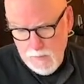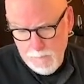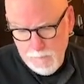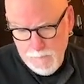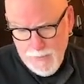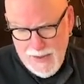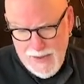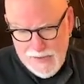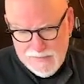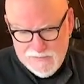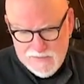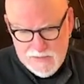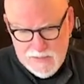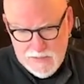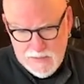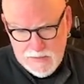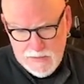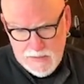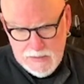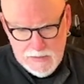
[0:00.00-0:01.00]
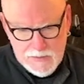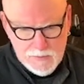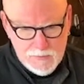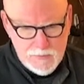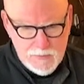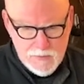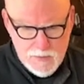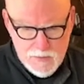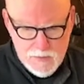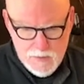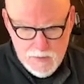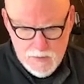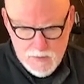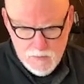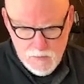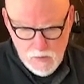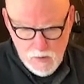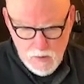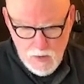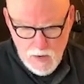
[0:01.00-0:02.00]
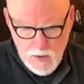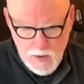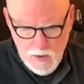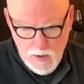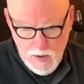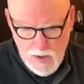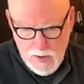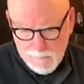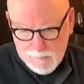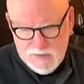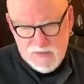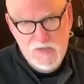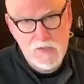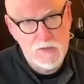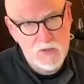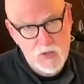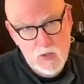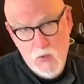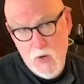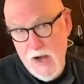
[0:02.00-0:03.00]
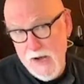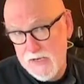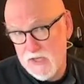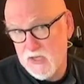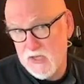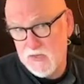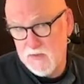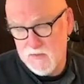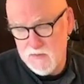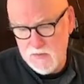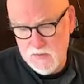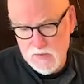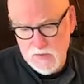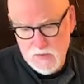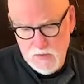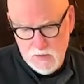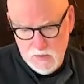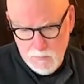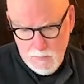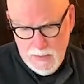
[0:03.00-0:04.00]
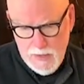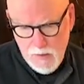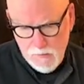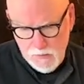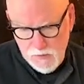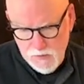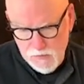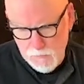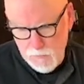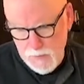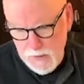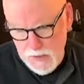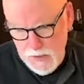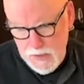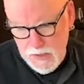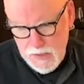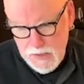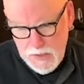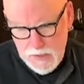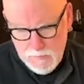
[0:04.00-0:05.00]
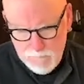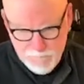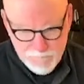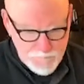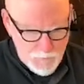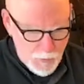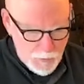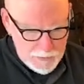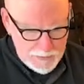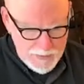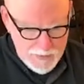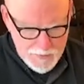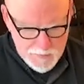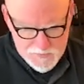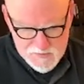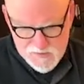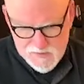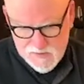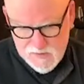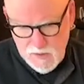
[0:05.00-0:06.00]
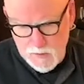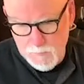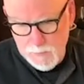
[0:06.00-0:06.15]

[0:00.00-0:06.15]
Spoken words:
passing in opposite directions in about 3-4 layers in some